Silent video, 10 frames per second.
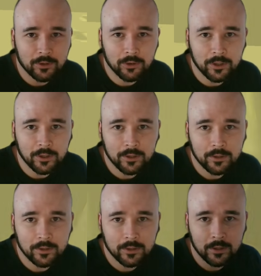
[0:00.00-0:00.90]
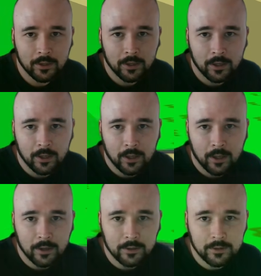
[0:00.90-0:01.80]
terrain,
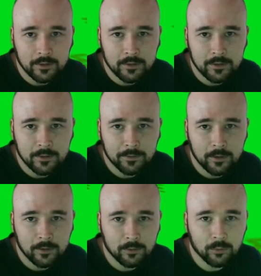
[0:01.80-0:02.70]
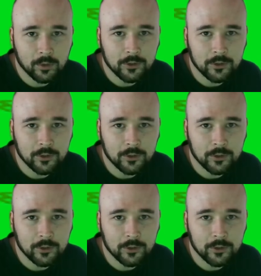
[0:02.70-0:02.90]
it is difficult to